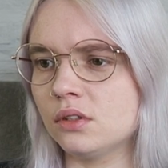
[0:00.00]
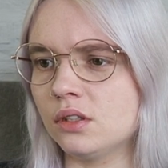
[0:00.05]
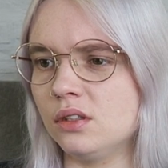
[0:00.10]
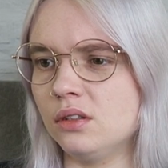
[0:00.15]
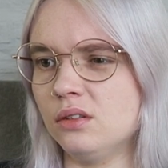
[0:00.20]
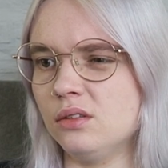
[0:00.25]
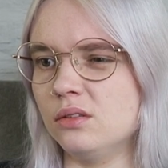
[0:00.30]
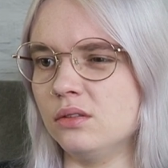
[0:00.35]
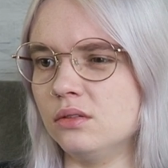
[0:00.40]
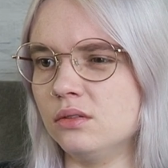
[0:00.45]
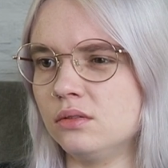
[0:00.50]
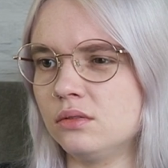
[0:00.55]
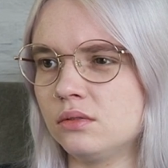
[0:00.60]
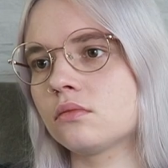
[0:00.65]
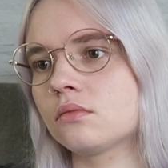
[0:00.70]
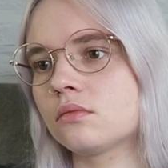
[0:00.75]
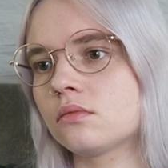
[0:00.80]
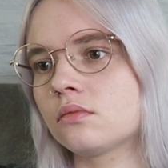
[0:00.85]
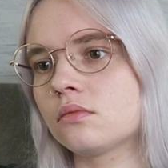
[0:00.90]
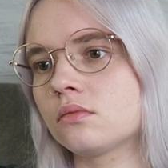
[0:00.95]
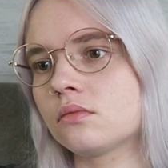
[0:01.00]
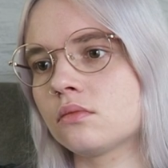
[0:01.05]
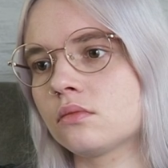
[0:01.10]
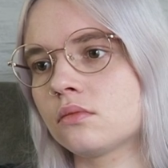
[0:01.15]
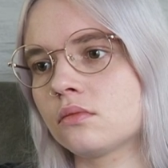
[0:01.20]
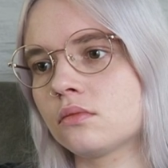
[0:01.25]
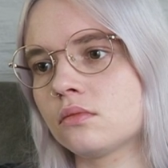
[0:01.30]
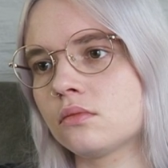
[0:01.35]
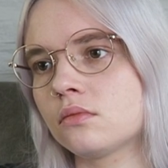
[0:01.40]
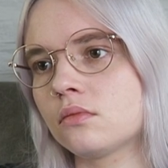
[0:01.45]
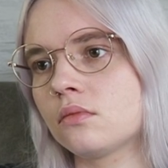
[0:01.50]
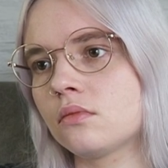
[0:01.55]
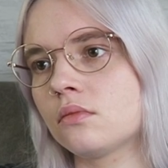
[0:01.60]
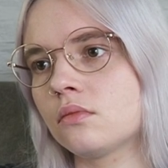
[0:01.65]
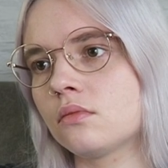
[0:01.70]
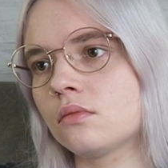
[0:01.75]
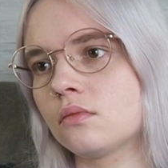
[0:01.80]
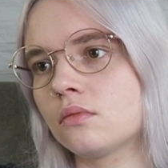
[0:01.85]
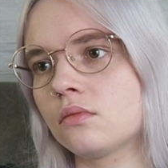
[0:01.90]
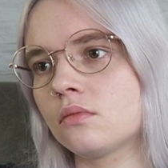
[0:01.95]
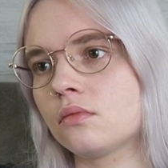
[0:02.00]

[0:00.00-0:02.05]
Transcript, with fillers: Oh. He should ride with us.